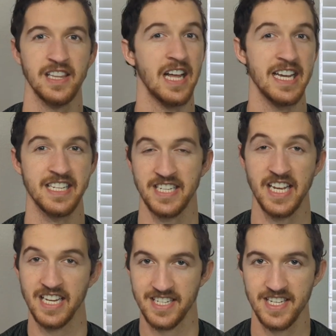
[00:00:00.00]
liked
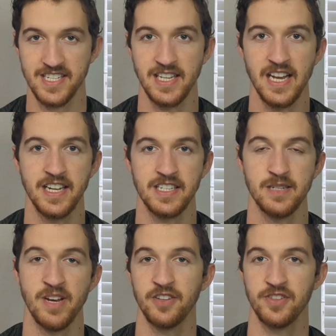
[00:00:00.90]
and disliked
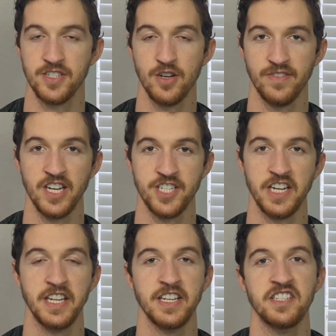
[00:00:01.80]
about the SoFi
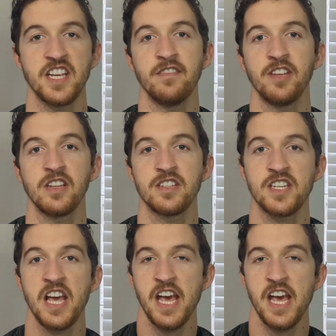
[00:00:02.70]
checking and savings.